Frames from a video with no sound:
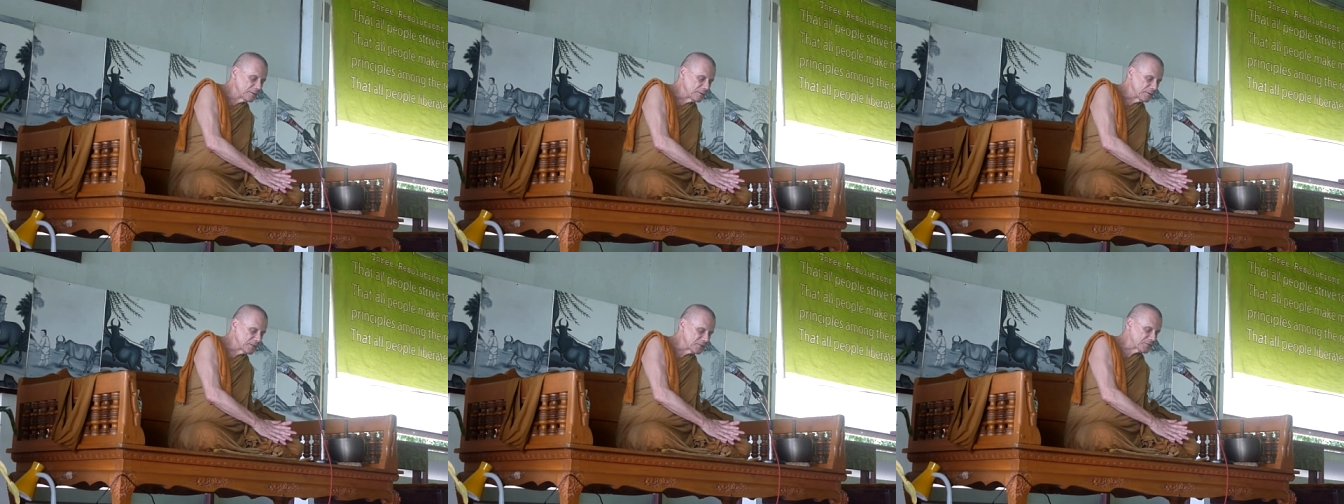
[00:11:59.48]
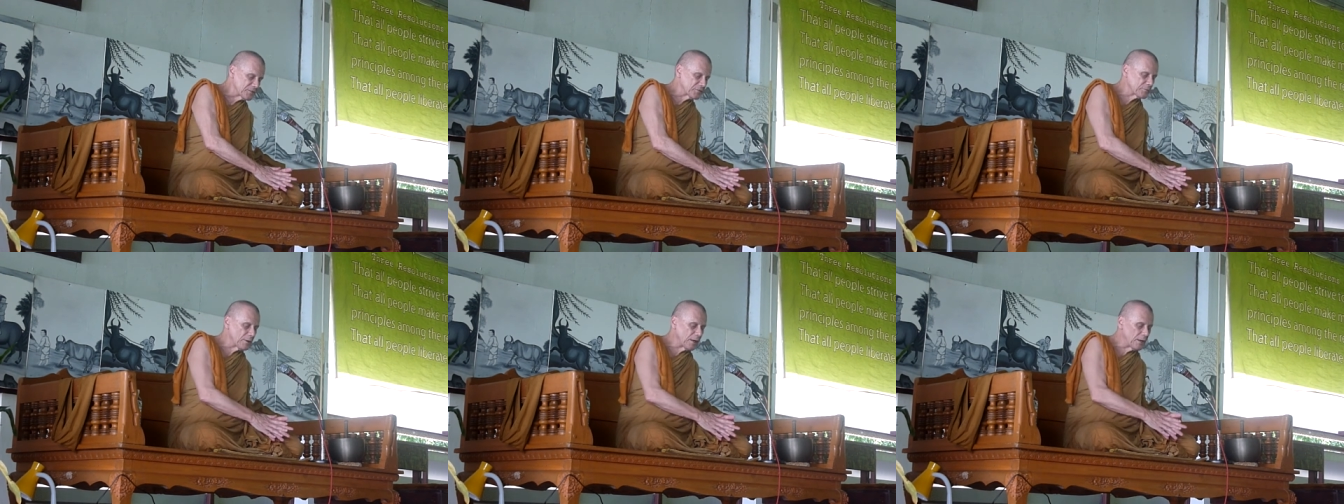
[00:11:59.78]

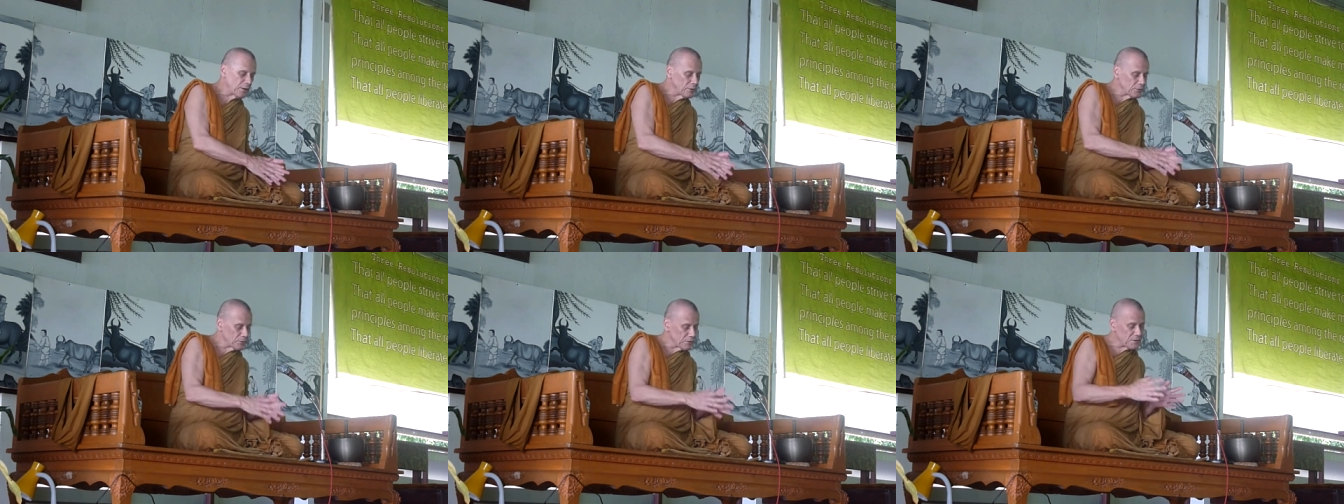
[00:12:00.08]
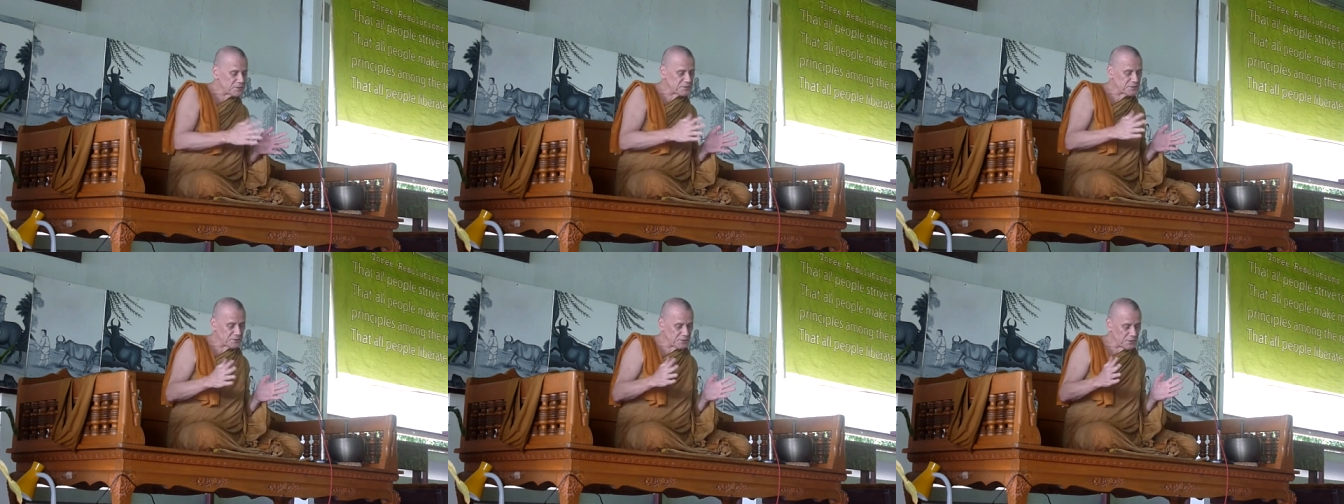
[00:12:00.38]
This is why, although
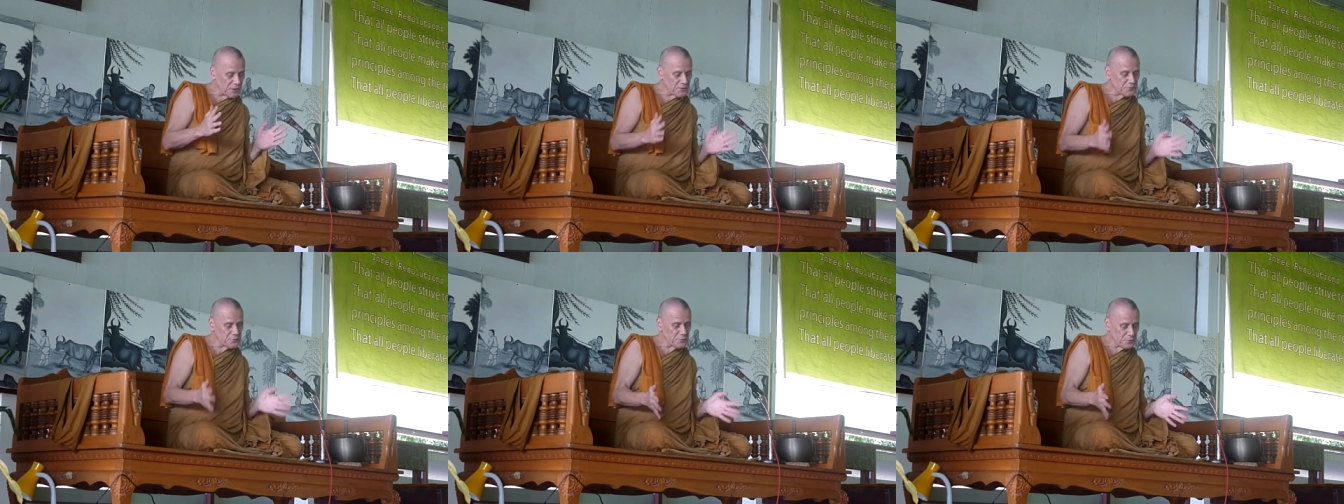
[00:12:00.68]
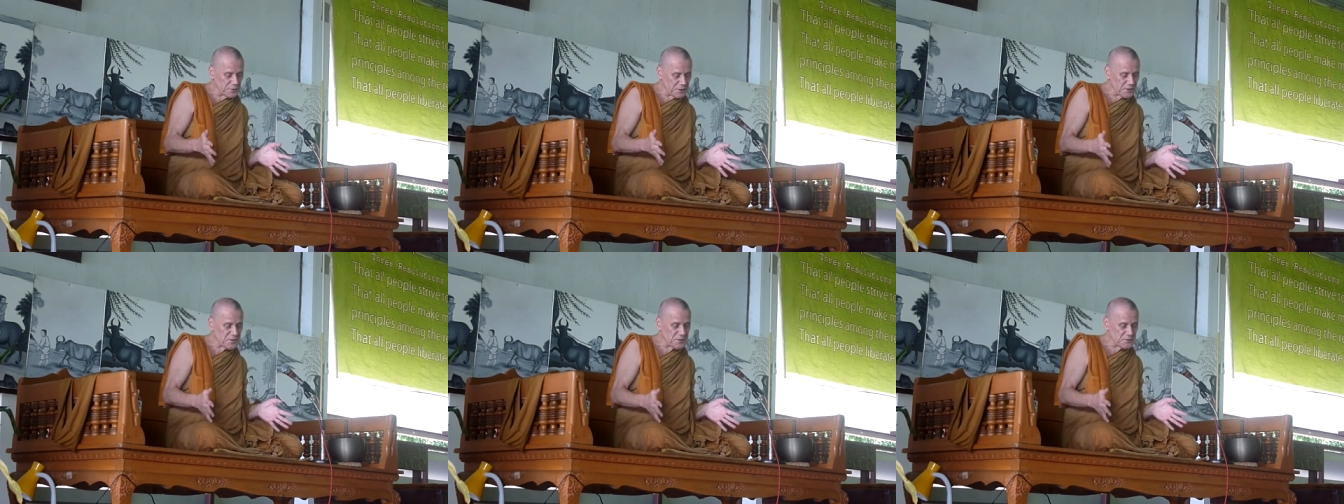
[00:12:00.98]
it's a
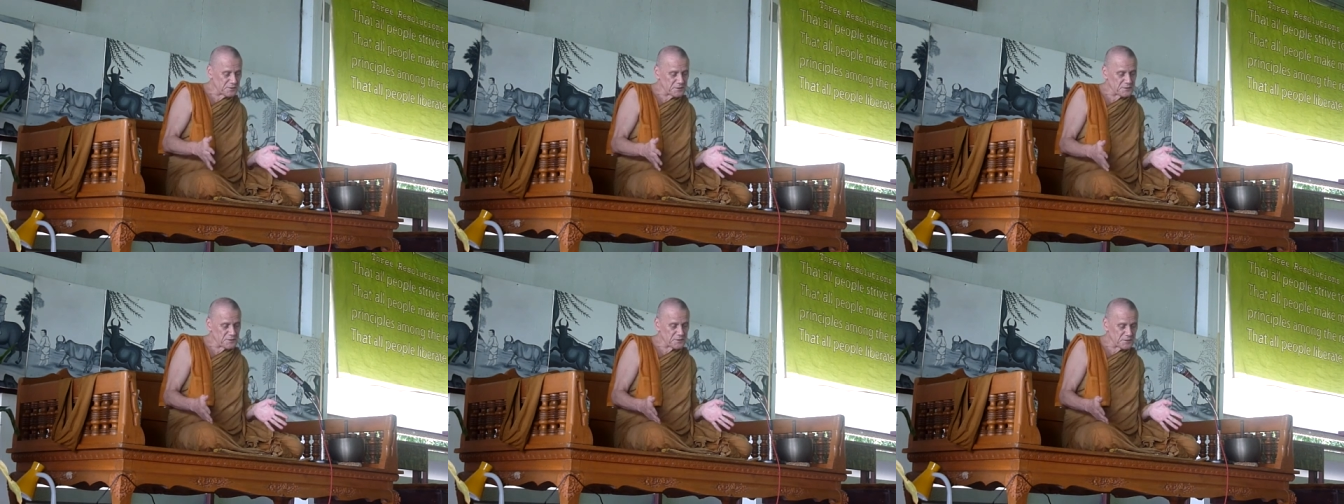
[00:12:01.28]
contradiction in